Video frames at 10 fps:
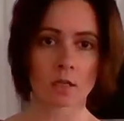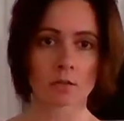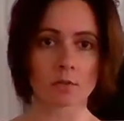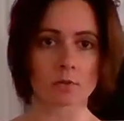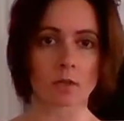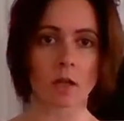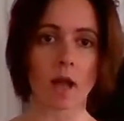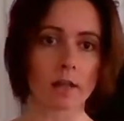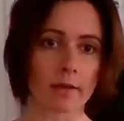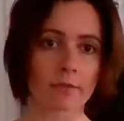This way
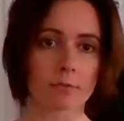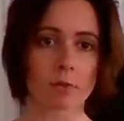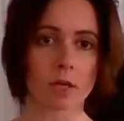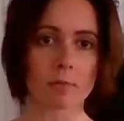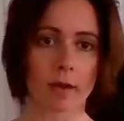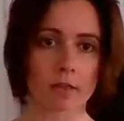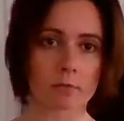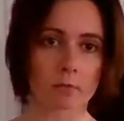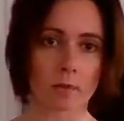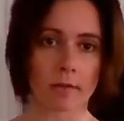I'll have 3, my
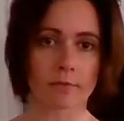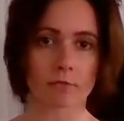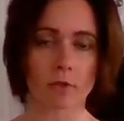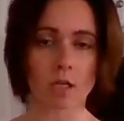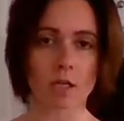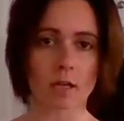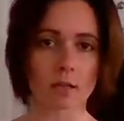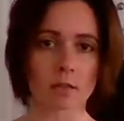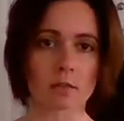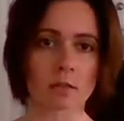husband will have 3,
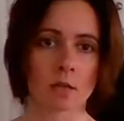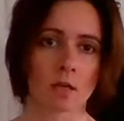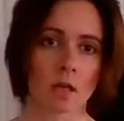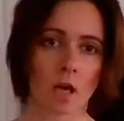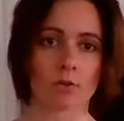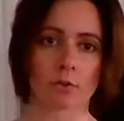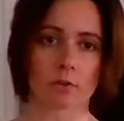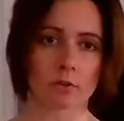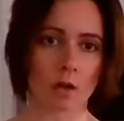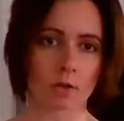and our
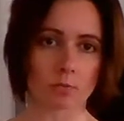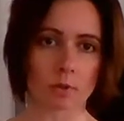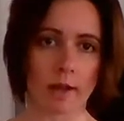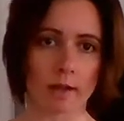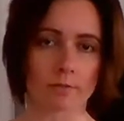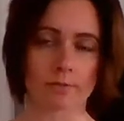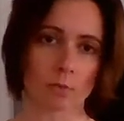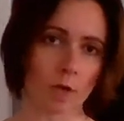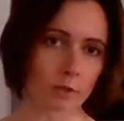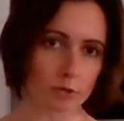daughter will have
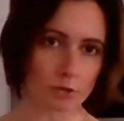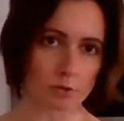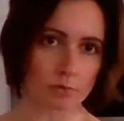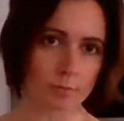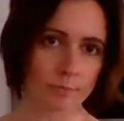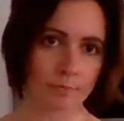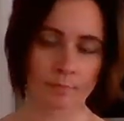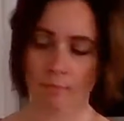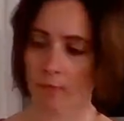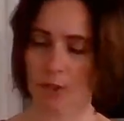1 or 2.
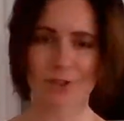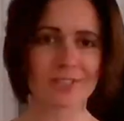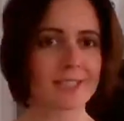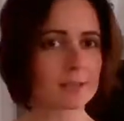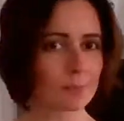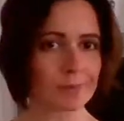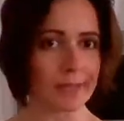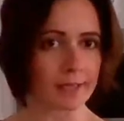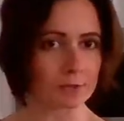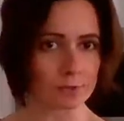She just eats
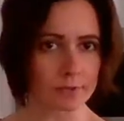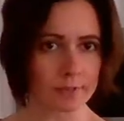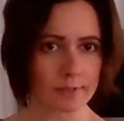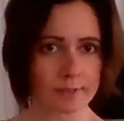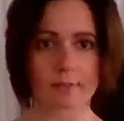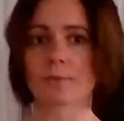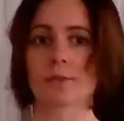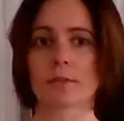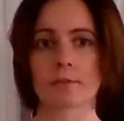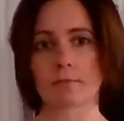plain tortillas. I know
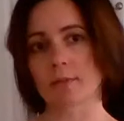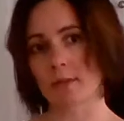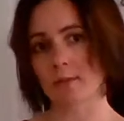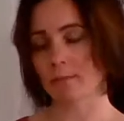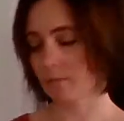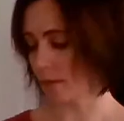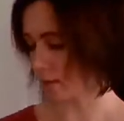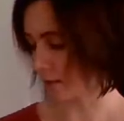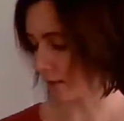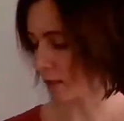she's really weird
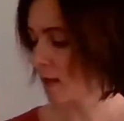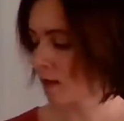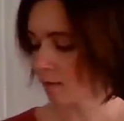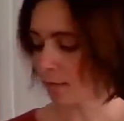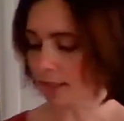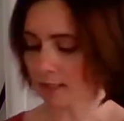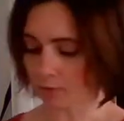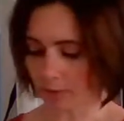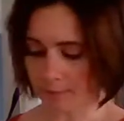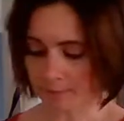like that. But
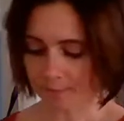anyway,